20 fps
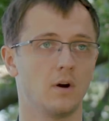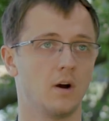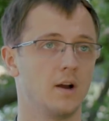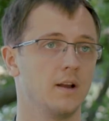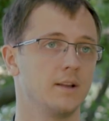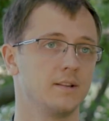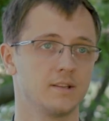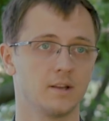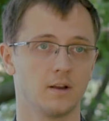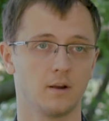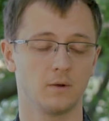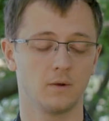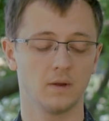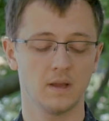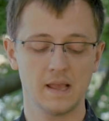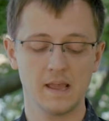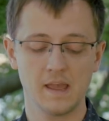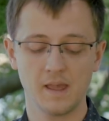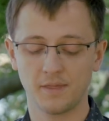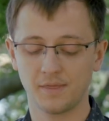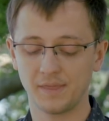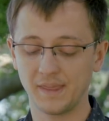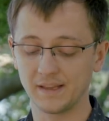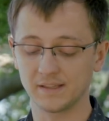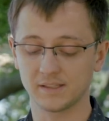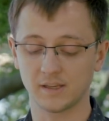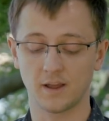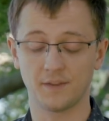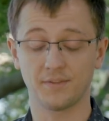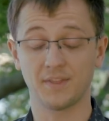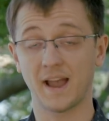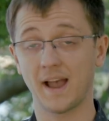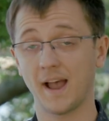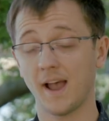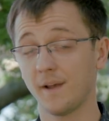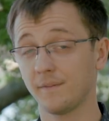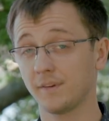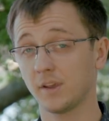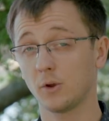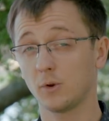your ISO, things like that.
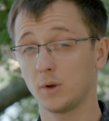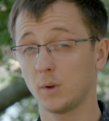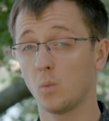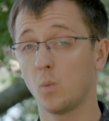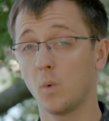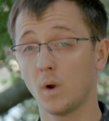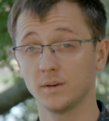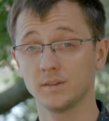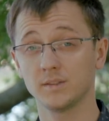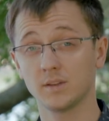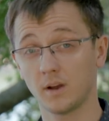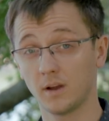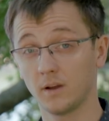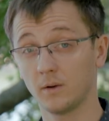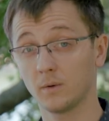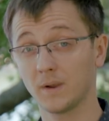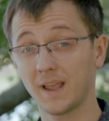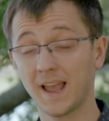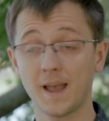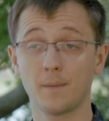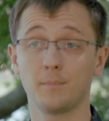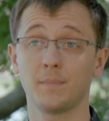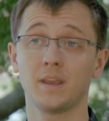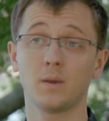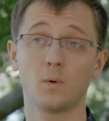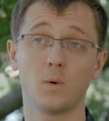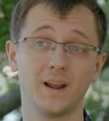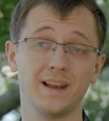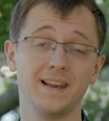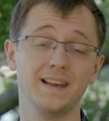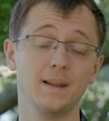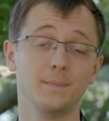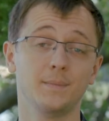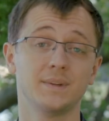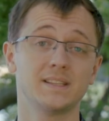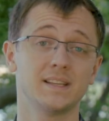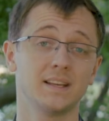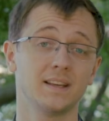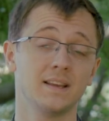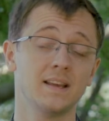Having only one dial can be quite
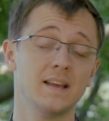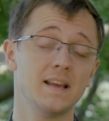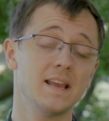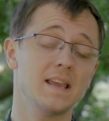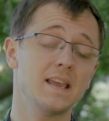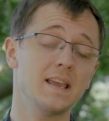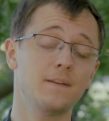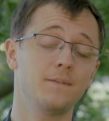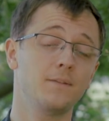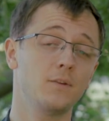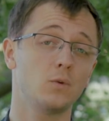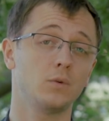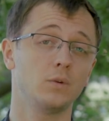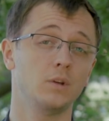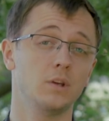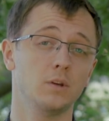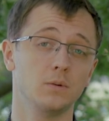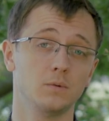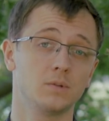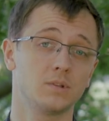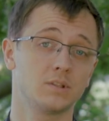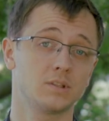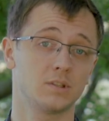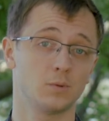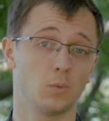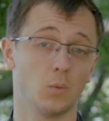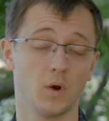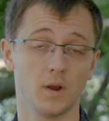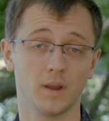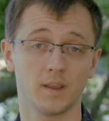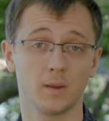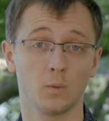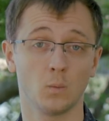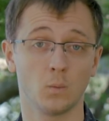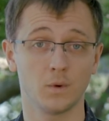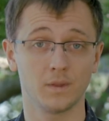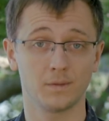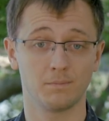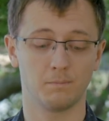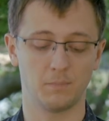limiting if you're used to working
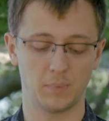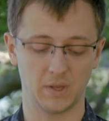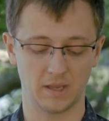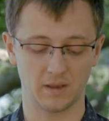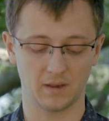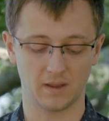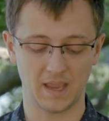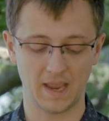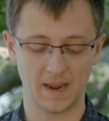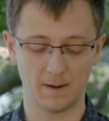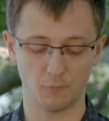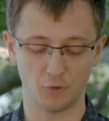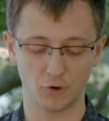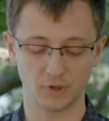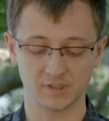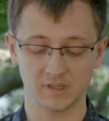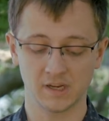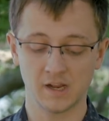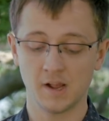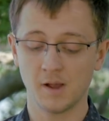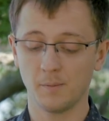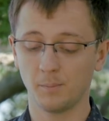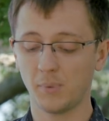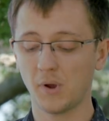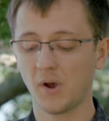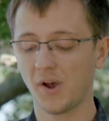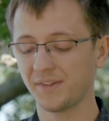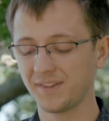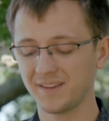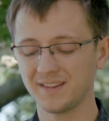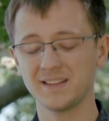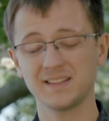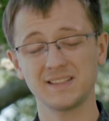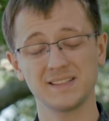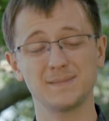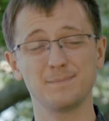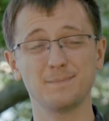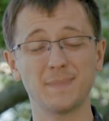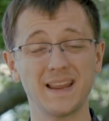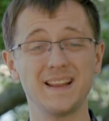with bigger cameras. But I think
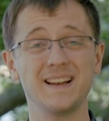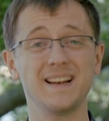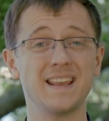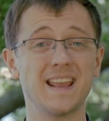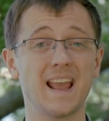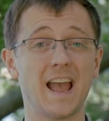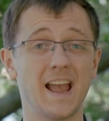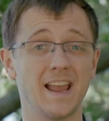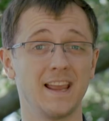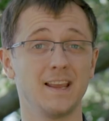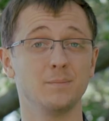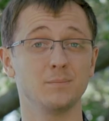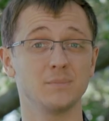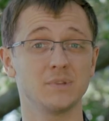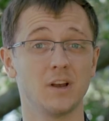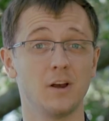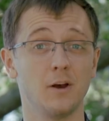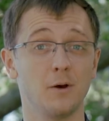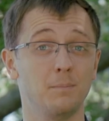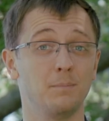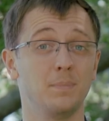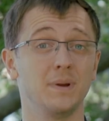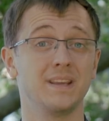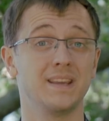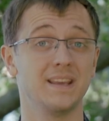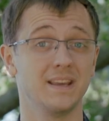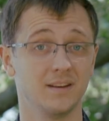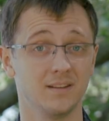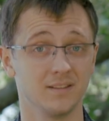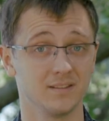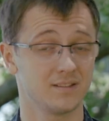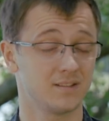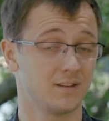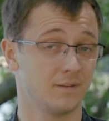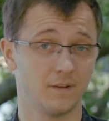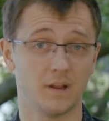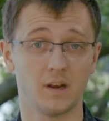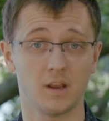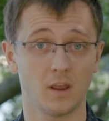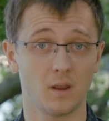this is mainly aimed at beginners to
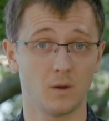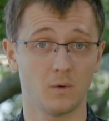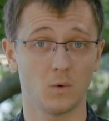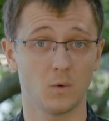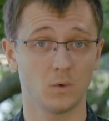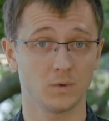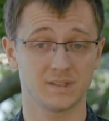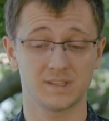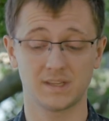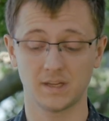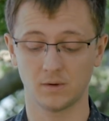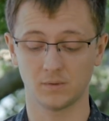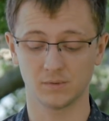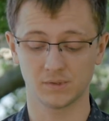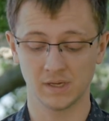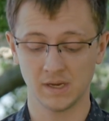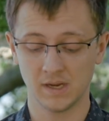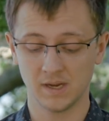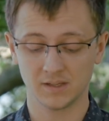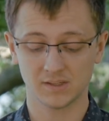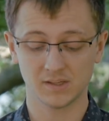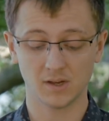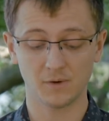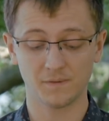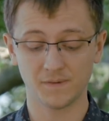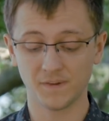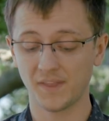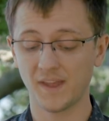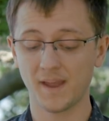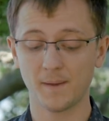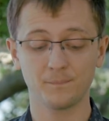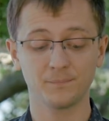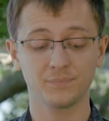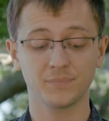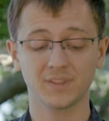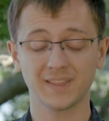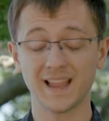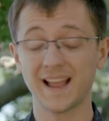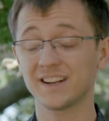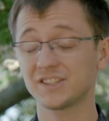video or stills. So for them,
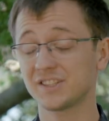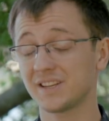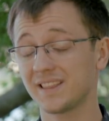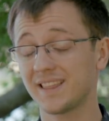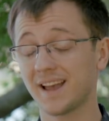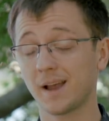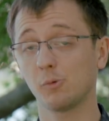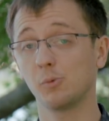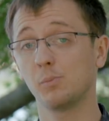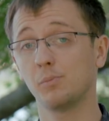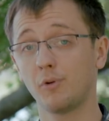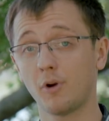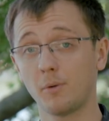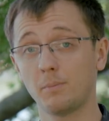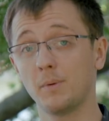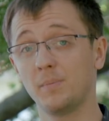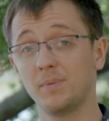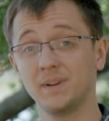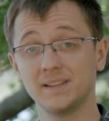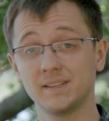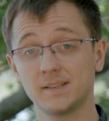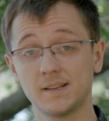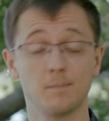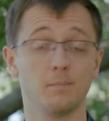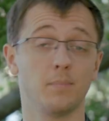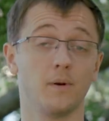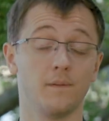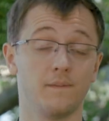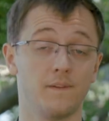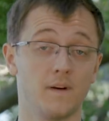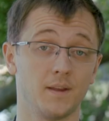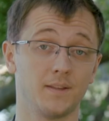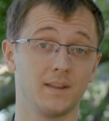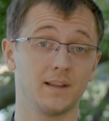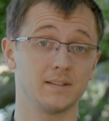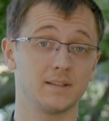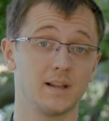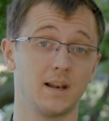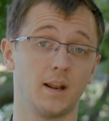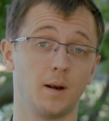actually that will probably simplify
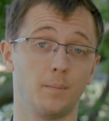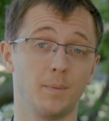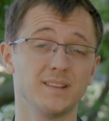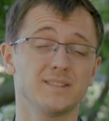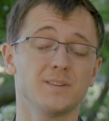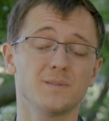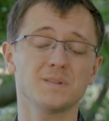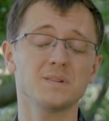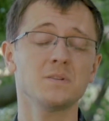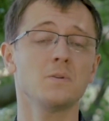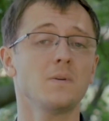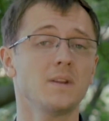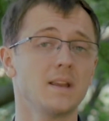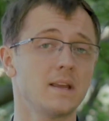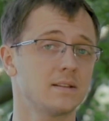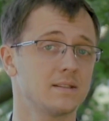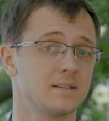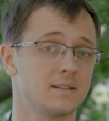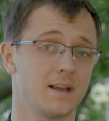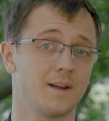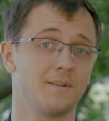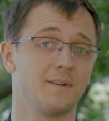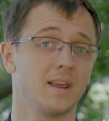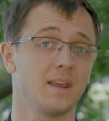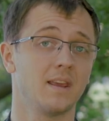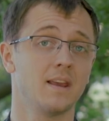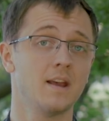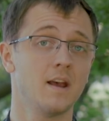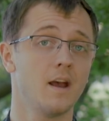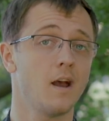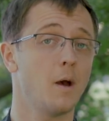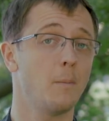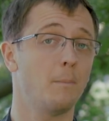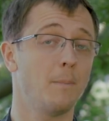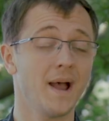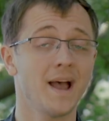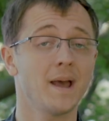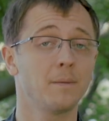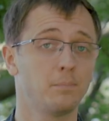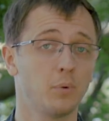things a little bit. So it's not necessarily a
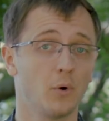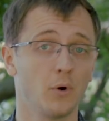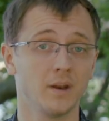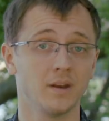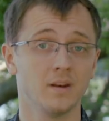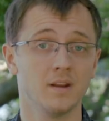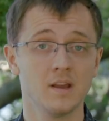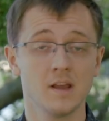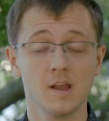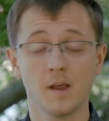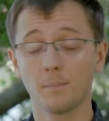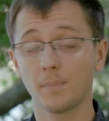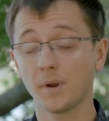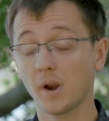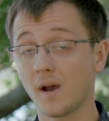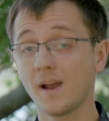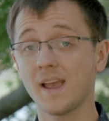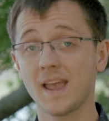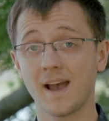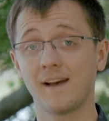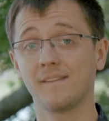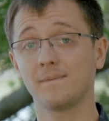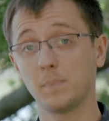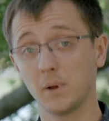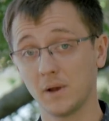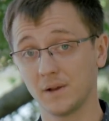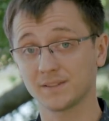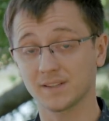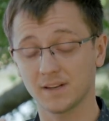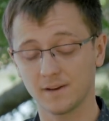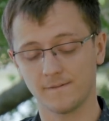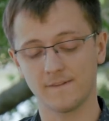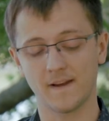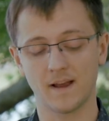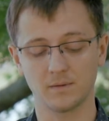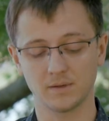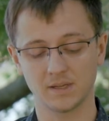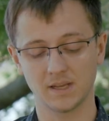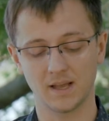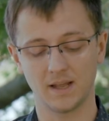bad point, but I have personally
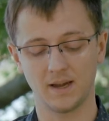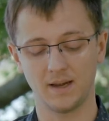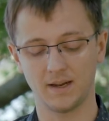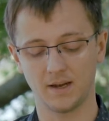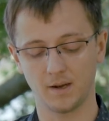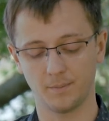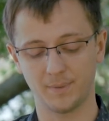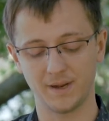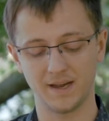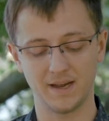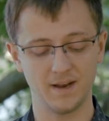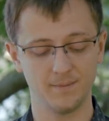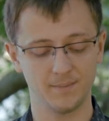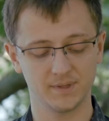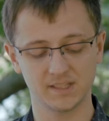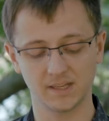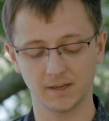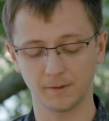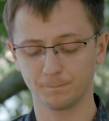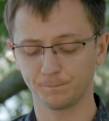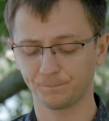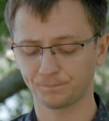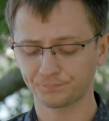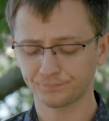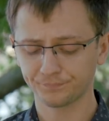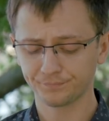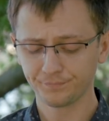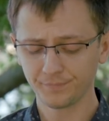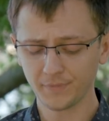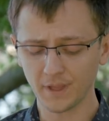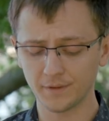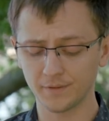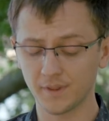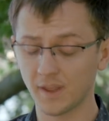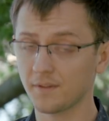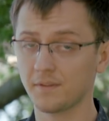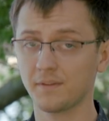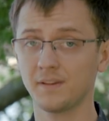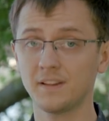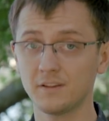found it a little bit limiting.
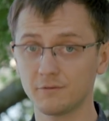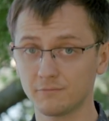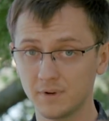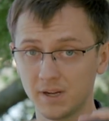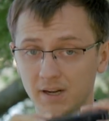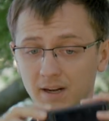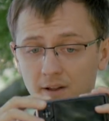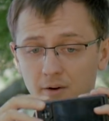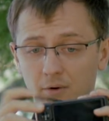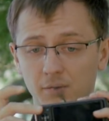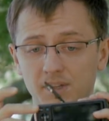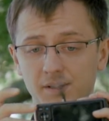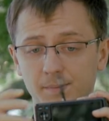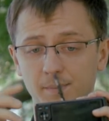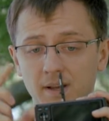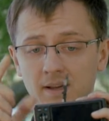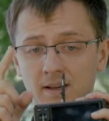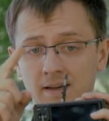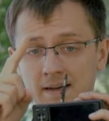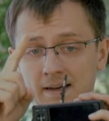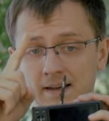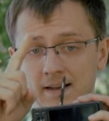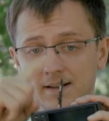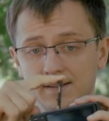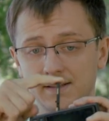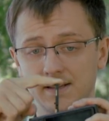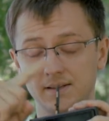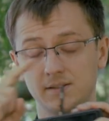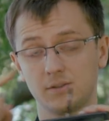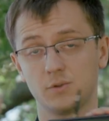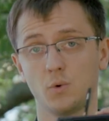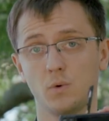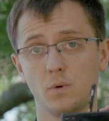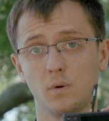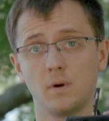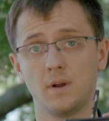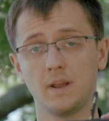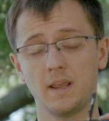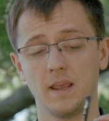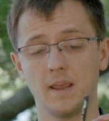The other thing that really annoys me is this
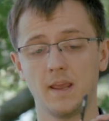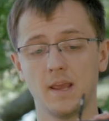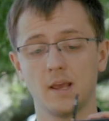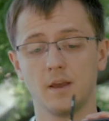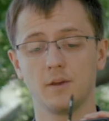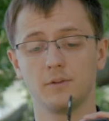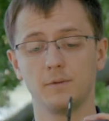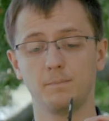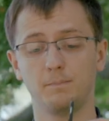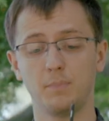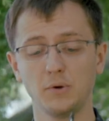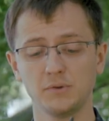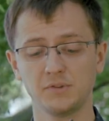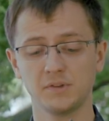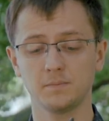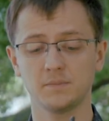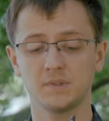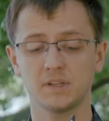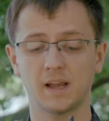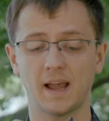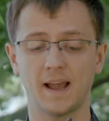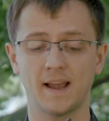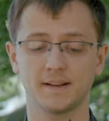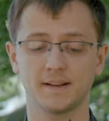door here at the bottom to